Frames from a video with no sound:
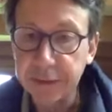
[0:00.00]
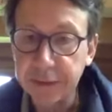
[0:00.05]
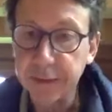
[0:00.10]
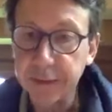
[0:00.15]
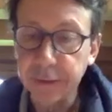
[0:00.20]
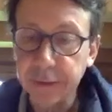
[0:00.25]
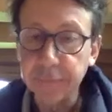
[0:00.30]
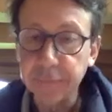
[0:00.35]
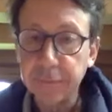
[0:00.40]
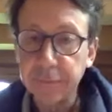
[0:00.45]

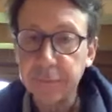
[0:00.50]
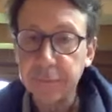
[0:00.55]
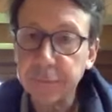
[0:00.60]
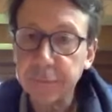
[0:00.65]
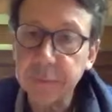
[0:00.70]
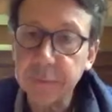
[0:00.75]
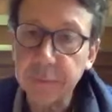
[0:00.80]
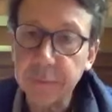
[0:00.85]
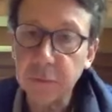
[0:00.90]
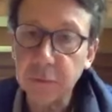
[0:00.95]
And uh,
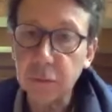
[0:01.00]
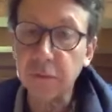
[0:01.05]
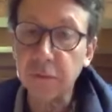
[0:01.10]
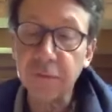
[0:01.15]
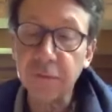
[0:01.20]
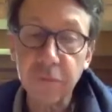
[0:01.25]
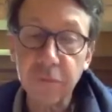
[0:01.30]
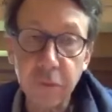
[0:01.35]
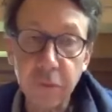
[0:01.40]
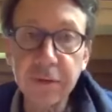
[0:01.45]
to
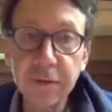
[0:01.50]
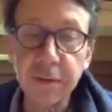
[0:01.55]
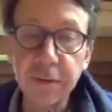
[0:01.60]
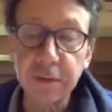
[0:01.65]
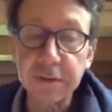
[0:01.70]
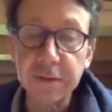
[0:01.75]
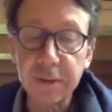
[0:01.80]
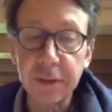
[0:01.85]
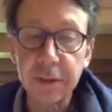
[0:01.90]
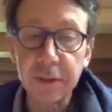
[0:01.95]

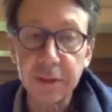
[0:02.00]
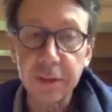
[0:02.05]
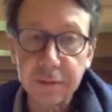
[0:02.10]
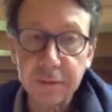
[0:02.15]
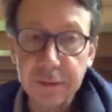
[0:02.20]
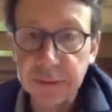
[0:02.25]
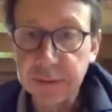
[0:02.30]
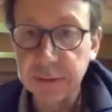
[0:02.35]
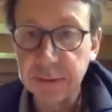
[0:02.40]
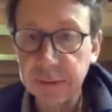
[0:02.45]
confront these
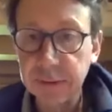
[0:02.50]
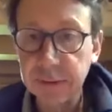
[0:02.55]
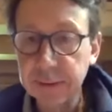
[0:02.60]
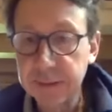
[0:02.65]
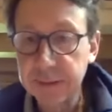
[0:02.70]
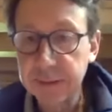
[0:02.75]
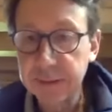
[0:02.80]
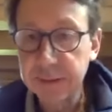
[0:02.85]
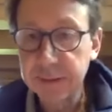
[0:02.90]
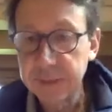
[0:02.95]

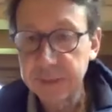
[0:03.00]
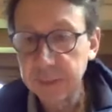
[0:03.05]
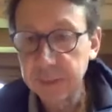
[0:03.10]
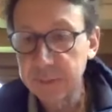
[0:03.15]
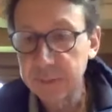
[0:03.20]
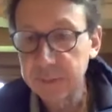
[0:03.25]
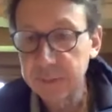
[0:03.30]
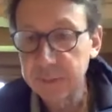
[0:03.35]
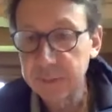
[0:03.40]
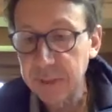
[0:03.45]
uncertainties, it
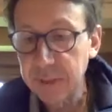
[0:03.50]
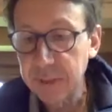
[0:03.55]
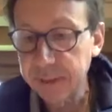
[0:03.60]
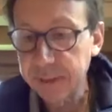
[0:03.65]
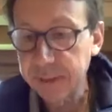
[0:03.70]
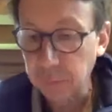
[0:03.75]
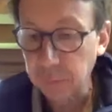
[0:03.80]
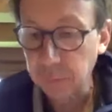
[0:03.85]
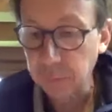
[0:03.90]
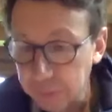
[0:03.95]
seems like at the
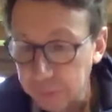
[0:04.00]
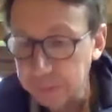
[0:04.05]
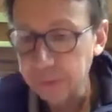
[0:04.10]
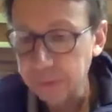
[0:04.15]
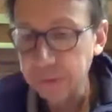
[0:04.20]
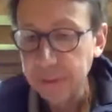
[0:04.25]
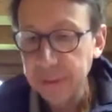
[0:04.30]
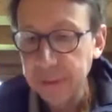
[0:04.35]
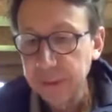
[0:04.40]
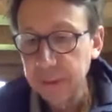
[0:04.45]
moment,
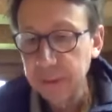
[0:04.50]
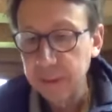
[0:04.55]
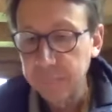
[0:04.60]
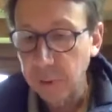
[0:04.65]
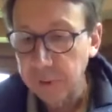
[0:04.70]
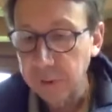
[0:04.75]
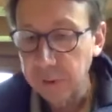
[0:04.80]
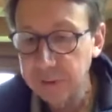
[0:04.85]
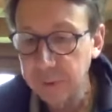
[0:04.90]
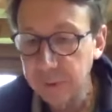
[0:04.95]

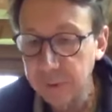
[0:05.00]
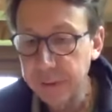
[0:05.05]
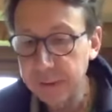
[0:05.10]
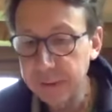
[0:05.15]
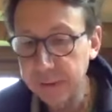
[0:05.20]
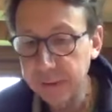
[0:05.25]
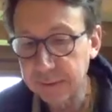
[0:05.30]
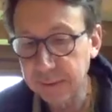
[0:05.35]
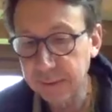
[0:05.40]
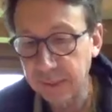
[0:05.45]

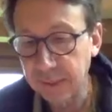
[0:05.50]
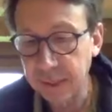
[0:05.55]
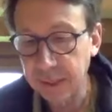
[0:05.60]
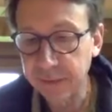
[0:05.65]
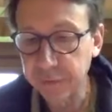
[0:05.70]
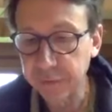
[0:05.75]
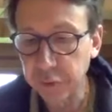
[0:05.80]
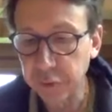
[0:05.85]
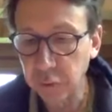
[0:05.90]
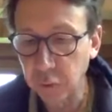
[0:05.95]
policymakers
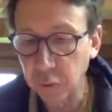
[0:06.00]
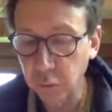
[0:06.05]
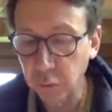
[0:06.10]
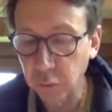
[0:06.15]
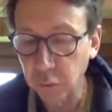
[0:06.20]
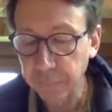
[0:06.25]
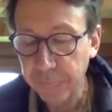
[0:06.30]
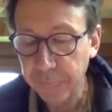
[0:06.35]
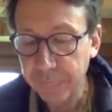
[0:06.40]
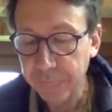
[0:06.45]
have
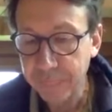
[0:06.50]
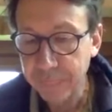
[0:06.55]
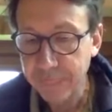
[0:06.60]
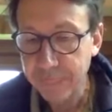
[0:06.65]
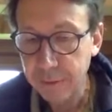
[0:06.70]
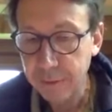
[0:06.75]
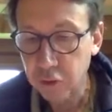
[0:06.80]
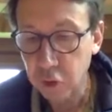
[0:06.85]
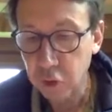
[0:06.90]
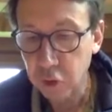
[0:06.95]
no
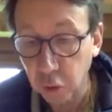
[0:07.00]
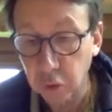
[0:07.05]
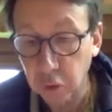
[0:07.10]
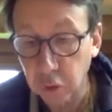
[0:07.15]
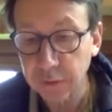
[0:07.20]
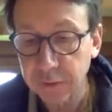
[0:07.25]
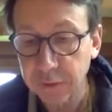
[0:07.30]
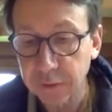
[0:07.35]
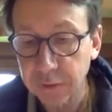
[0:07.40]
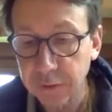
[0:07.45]

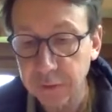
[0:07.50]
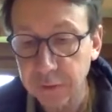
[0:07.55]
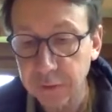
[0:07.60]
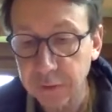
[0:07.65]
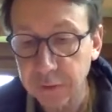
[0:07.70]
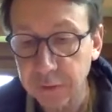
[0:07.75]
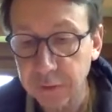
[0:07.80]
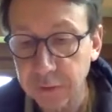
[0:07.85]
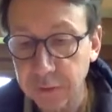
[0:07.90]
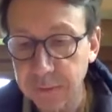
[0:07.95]
choice
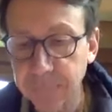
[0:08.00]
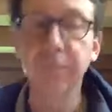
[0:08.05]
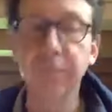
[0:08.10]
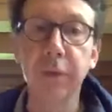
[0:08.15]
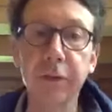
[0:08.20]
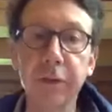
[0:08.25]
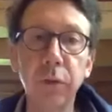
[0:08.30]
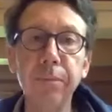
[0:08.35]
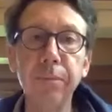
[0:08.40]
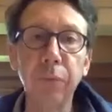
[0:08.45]
but to
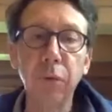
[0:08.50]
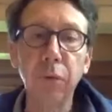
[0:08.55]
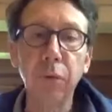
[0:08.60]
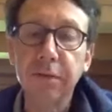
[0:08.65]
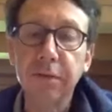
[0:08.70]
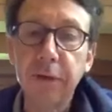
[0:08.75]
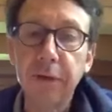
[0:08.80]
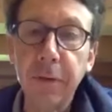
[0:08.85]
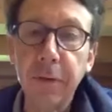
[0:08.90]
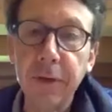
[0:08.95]
impose a
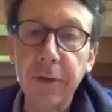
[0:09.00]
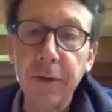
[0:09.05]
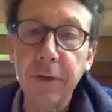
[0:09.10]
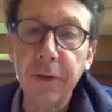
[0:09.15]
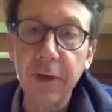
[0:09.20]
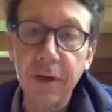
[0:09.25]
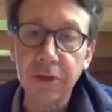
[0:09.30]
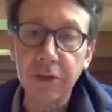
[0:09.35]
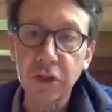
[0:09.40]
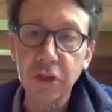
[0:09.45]
very
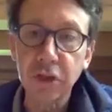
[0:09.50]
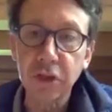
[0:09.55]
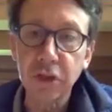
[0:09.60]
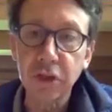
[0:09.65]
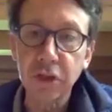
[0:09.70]
harsh